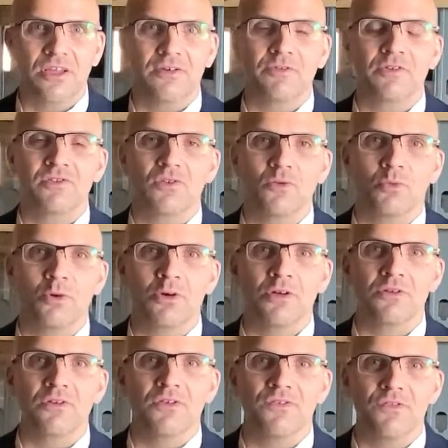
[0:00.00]
give us the
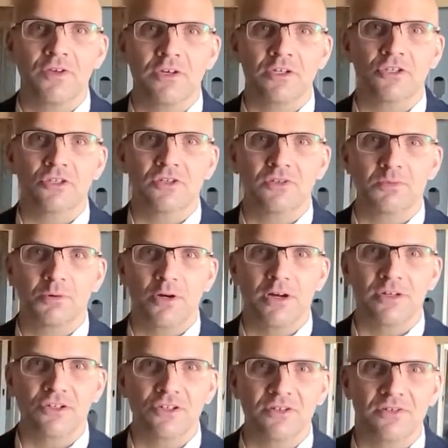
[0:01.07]
will to finish this
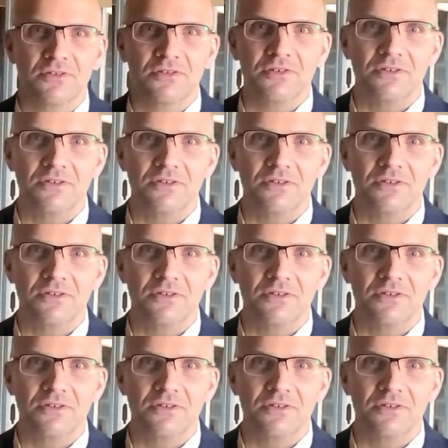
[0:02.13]
project.